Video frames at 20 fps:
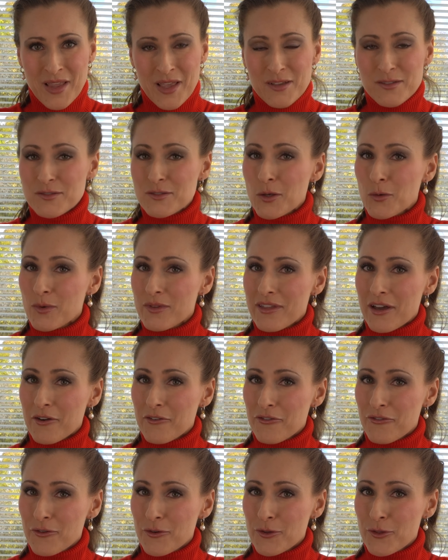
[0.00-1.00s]
So
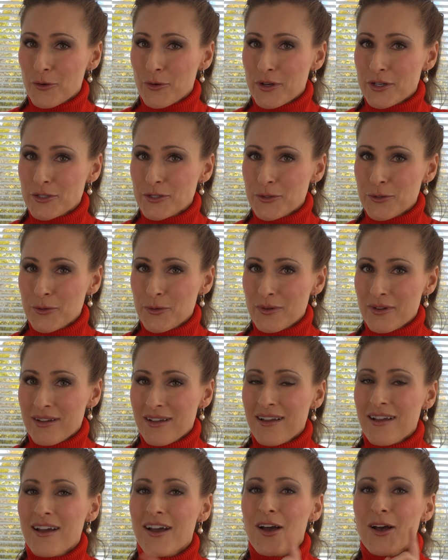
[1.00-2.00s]
without further ado,
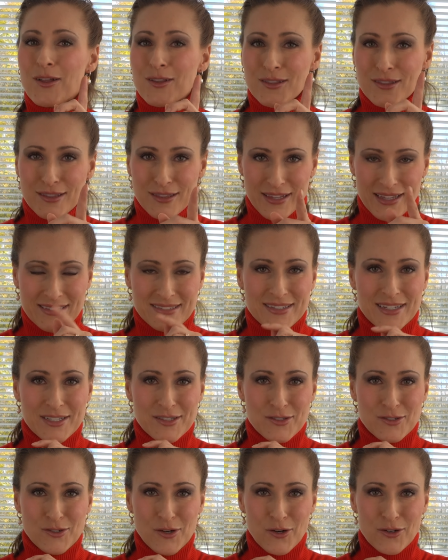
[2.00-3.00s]
let's
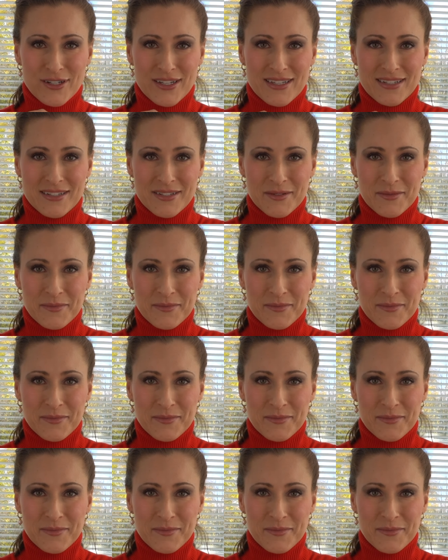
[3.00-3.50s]
get started.